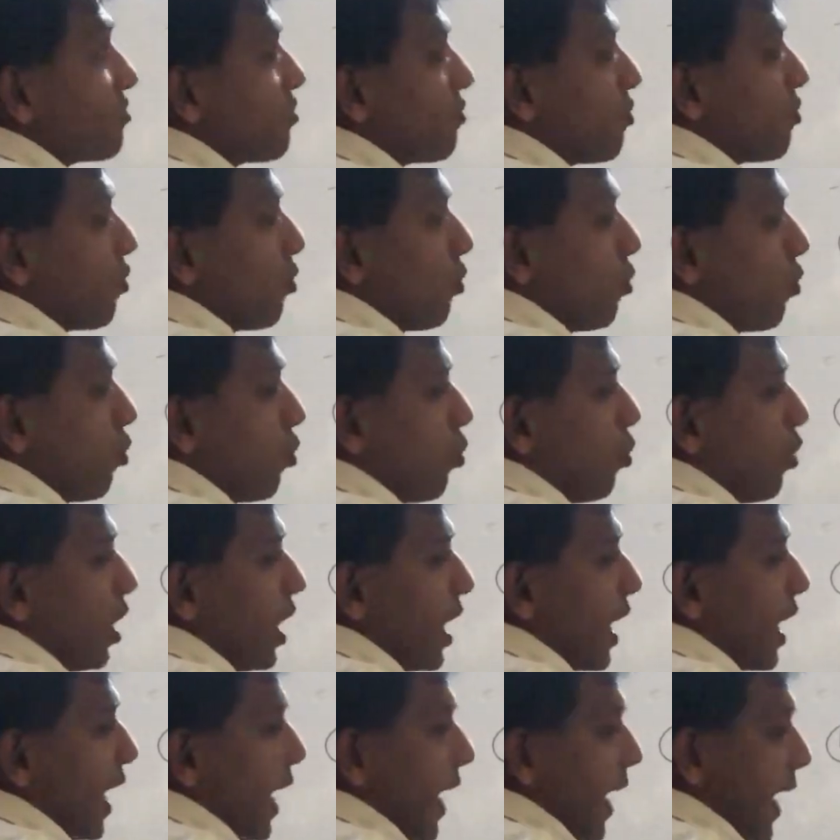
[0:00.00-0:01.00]

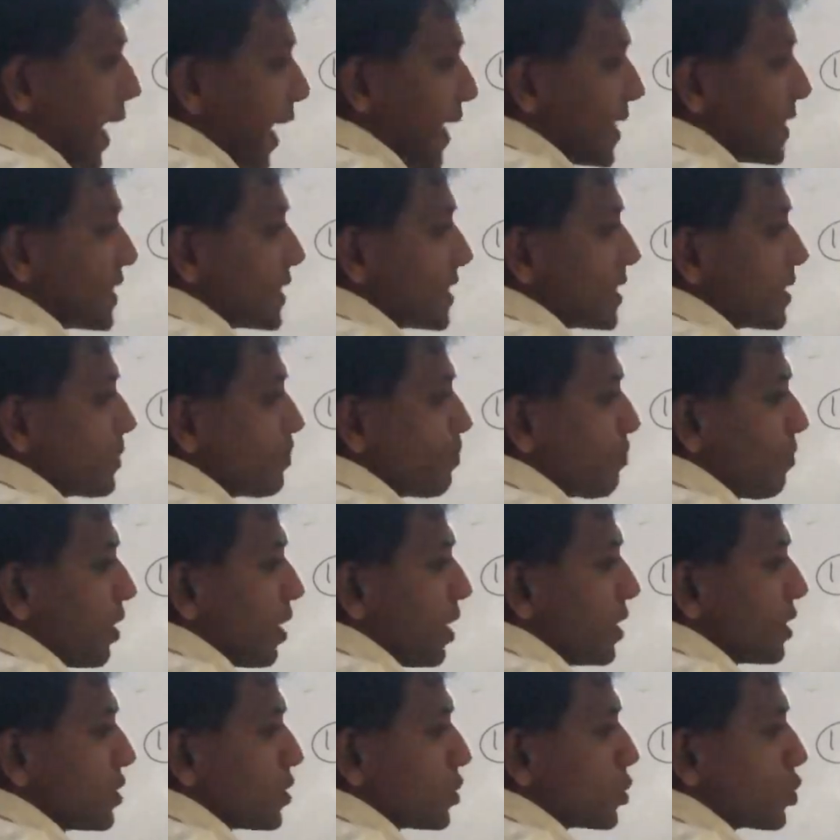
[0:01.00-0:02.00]
4x
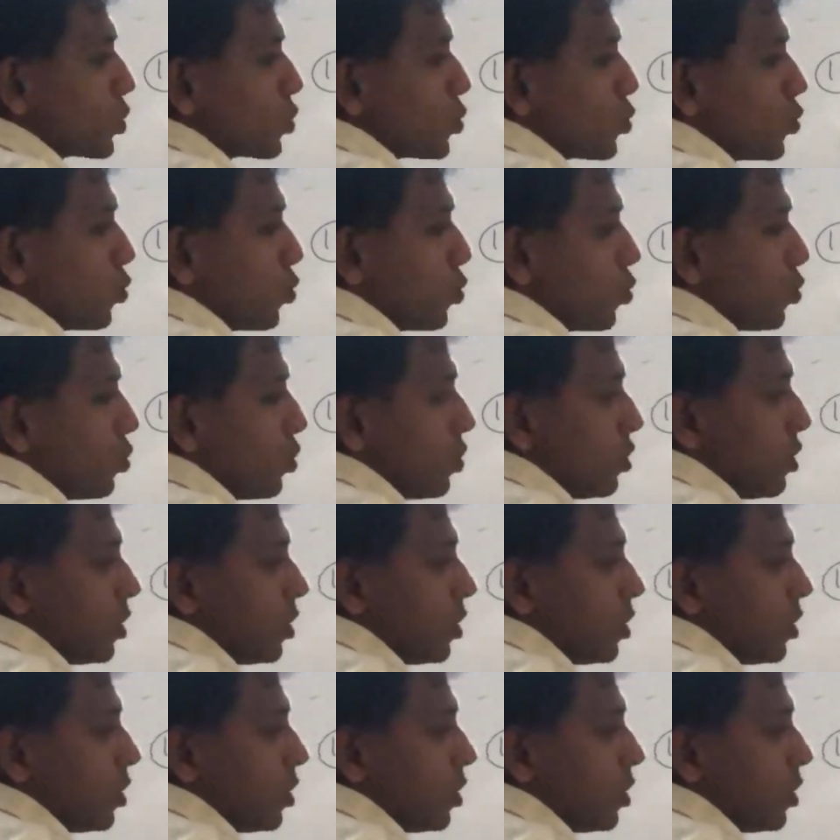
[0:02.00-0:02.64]
plus 2.